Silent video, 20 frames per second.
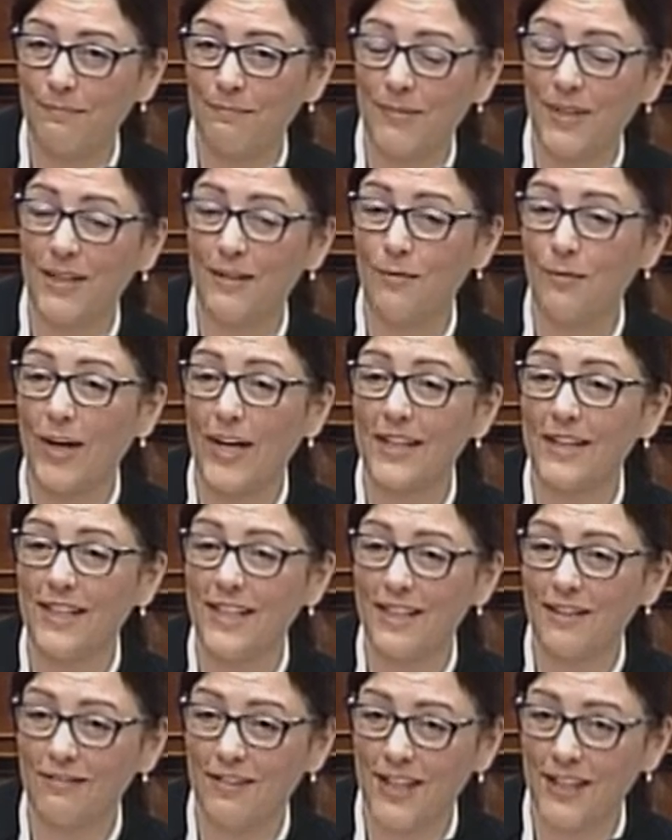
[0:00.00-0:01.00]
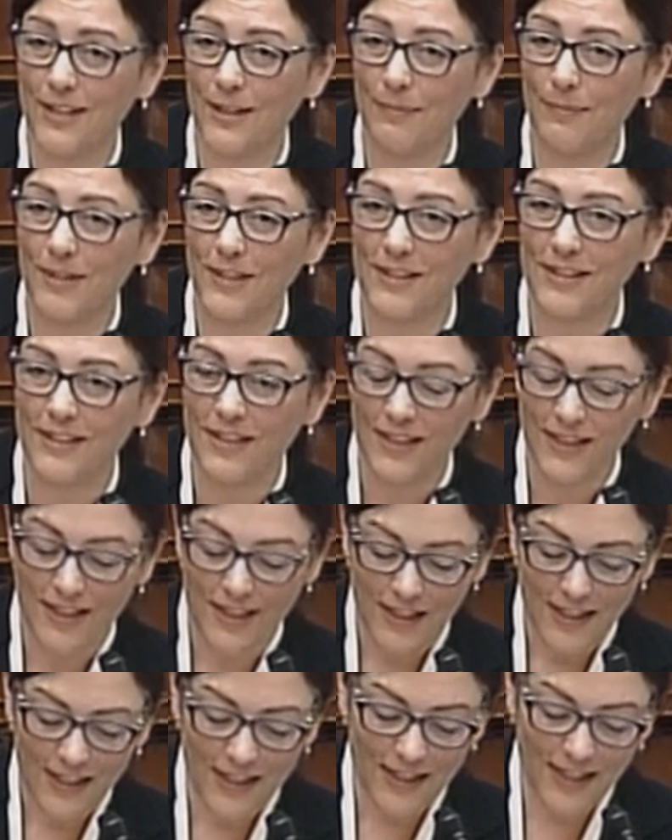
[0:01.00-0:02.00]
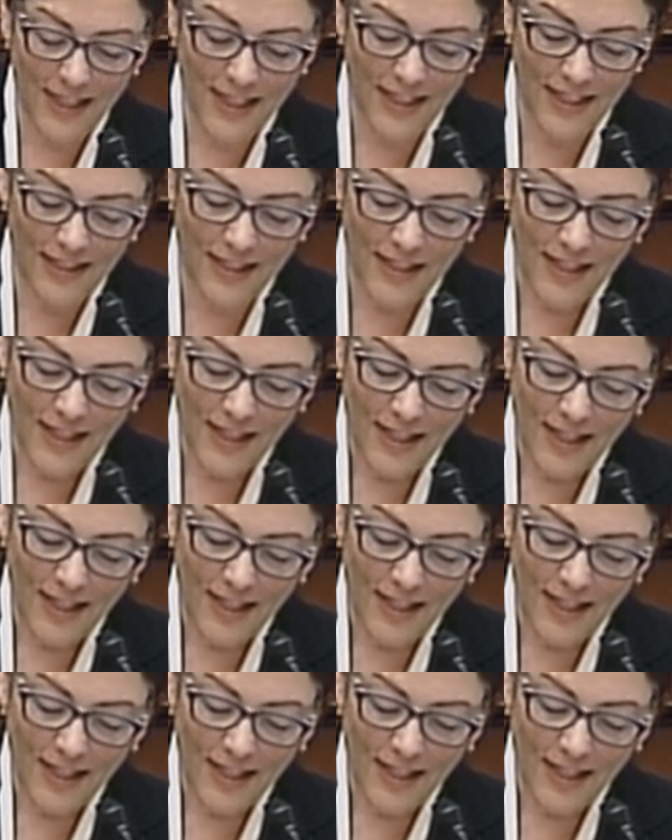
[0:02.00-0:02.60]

be widely available. Yet,